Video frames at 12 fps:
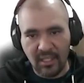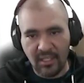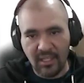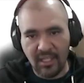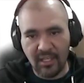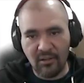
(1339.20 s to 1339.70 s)

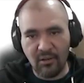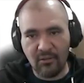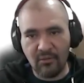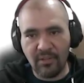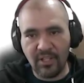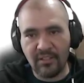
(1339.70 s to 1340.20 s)
the
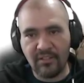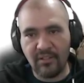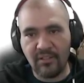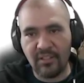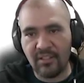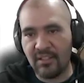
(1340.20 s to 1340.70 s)
concurrence
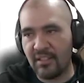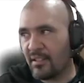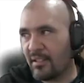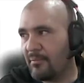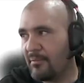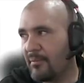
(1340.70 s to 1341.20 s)
on the
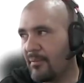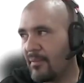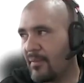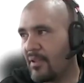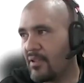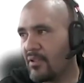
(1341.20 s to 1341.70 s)
system.
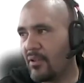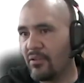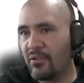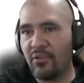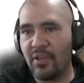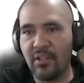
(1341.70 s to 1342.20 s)
So
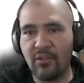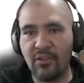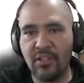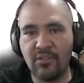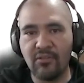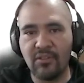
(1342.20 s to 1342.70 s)
you are
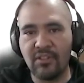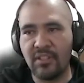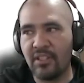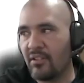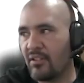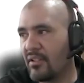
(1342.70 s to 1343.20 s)
going to
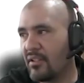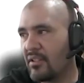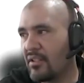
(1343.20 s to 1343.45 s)
still